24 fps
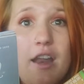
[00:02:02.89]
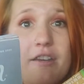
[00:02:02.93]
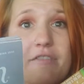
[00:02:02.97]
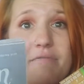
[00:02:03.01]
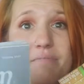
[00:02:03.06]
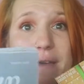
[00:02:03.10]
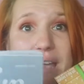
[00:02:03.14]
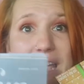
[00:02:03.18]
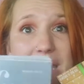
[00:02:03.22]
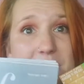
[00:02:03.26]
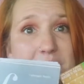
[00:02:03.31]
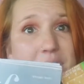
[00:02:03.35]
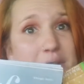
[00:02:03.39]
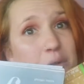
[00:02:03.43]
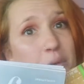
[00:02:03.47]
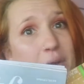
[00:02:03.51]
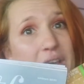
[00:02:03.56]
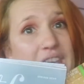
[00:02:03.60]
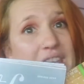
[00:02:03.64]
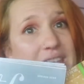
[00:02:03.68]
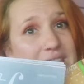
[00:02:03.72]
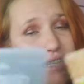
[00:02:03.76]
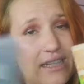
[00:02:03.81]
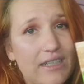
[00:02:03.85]
of paper
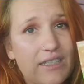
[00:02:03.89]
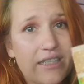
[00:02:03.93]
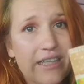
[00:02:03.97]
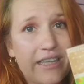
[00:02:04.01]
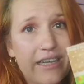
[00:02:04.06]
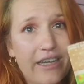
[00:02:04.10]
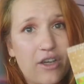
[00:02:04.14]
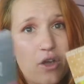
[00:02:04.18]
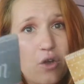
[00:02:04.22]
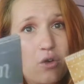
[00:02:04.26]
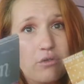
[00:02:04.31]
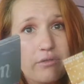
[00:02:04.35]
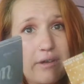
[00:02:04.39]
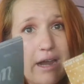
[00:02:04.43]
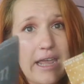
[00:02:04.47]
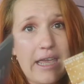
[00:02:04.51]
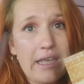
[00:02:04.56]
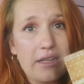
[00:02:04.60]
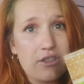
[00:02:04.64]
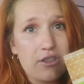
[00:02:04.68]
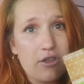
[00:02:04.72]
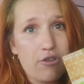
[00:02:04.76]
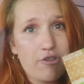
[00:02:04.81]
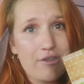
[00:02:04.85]
waste that's gonna go right
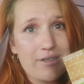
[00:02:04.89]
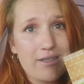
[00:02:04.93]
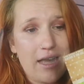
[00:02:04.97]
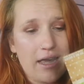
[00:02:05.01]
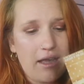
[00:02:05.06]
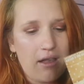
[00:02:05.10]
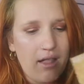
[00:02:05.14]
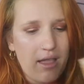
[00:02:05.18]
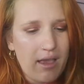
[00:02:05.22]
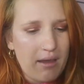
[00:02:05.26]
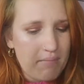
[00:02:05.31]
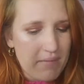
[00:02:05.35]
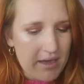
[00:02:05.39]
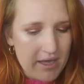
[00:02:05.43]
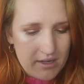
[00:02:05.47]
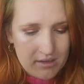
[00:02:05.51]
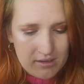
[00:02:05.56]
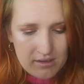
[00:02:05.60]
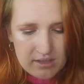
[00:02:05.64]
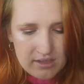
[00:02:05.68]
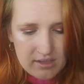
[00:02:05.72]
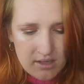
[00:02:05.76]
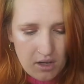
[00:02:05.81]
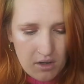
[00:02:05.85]
into the recycling
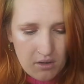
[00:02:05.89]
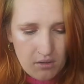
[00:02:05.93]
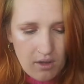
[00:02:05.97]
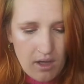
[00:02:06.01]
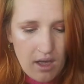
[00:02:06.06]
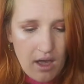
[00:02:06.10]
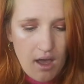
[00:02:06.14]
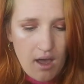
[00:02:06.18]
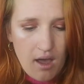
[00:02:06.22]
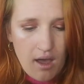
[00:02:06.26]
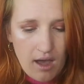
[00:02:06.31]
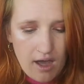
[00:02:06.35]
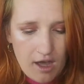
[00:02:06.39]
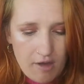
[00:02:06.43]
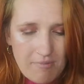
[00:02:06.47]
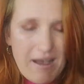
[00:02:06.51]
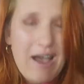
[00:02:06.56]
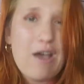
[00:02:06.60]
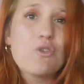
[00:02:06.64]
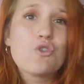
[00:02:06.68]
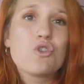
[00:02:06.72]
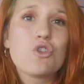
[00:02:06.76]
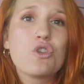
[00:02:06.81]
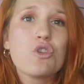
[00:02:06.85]
bin. So
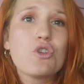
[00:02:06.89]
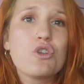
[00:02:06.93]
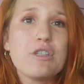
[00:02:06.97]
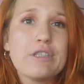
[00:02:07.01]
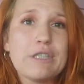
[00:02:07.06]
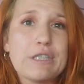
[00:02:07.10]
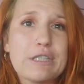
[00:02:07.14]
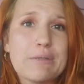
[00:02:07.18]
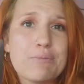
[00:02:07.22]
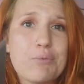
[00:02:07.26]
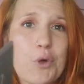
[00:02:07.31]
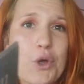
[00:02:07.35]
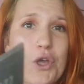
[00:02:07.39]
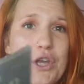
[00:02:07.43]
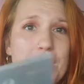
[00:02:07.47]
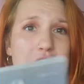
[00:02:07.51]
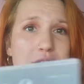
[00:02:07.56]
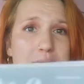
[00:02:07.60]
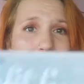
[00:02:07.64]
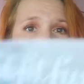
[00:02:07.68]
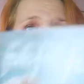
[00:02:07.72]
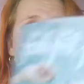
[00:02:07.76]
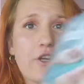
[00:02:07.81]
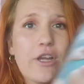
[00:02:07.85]
I was a little disappointed
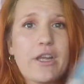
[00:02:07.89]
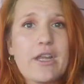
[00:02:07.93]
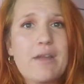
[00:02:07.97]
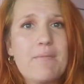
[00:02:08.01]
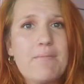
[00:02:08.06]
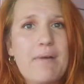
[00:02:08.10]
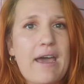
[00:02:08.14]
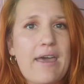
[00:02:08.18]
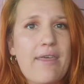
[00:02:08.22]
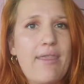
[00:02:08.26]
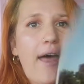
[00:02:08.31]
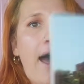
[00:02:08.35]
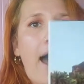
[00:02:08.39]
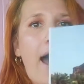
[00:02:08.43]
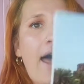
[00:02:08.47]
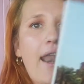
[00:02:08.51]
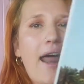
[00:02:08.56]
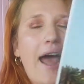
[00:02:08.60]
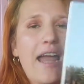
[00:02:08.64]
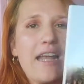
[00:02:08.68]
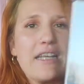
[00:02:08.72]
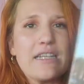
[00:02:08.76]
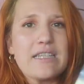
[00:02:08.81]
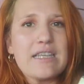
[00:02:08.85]
to be greeted by
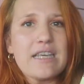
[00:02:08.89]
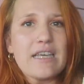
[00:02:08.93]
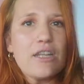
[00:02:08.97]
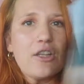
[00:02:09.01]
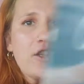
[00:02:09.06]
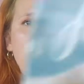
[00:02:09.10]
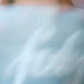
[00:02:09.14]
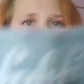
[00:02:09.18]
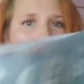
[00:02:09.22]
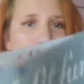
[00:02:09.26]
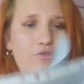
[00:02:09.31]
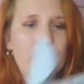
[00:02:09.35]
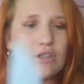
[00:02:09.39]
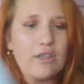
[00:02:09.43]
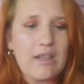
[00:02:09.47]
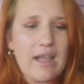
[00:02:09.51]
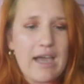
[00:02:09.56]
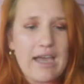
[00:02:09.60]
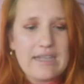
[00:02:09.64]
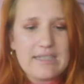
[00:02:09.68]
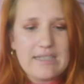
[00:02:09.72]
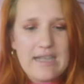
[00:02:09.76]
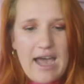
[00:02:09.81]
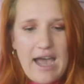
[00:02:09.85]
that. I did
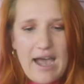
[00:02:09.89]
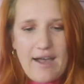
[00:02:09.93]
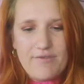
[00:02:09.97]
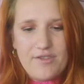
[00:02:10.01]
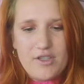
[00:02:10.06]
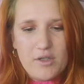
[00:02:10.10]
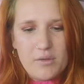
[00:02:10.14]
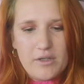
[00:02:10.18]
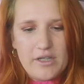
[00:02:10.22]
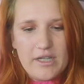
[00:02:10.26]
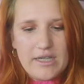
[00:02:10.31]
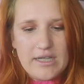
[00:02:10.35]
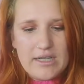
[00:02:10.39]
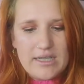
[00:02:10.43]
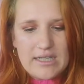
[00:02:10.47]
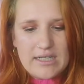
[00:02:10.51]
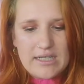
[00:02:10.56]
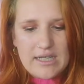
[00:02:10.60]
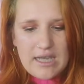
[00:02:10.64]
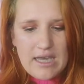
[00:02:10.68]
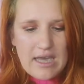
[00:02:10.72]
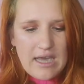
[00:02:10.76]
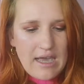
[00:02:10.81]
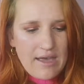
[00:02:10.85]
realize afterwards
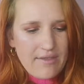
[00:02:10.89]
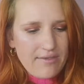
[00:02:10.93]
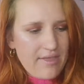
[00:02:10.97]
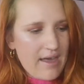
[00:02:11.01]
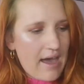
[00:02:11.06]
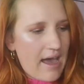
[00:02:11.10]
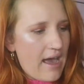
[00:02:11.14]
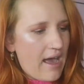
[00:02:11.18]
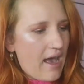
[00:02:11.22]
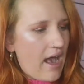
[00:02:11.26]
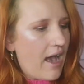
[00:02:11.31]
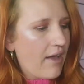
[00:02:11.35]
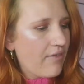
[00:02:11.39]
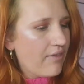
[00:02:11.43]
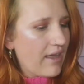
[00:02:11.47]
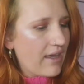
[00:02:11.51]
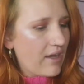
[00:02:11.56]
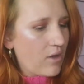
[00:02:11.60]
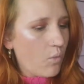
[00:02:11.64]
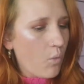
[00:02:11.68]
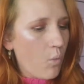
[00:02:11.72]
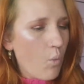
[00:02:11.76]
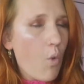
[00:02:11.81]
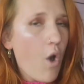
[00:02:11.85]
that on
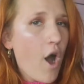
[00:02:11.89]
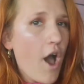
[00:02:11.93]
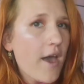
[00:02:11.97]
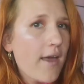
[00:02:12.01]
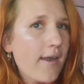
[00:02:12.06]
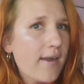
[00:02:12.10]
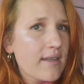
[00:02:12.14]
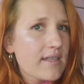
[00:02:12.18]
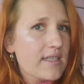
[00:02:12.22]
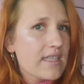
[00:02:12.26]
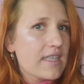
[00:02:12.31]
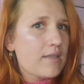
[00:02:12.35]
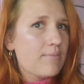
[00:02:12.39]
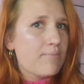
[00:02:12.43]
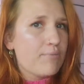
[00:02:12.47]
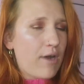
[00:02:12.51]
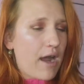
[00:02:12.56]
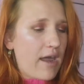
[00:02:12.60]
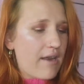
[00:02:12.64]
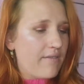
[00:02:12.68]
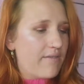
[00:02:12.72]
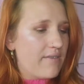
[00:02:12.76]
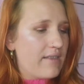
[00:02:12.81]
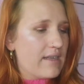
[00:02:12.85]
like one
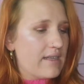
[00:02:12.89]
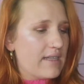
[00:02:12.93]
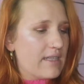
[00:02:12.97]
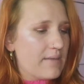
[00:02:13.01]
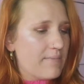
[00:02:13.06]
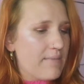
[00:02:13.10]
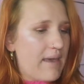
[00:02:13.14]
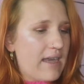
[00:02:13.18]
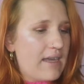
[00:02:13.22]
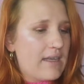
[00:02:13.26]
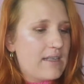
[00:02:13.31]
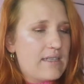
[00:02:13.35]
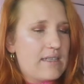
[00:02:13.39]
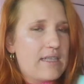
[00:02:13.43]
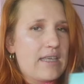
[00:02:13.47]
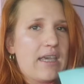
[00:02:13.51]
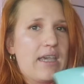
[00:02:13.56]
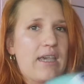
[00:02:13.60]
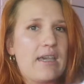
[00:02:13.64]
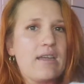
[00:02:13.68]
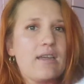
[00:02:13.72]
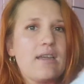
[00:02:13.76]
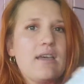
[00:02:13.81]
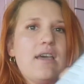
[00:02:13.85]
spread of this
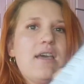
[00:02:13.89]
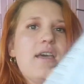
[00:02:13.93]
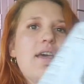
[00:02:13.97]
magazine,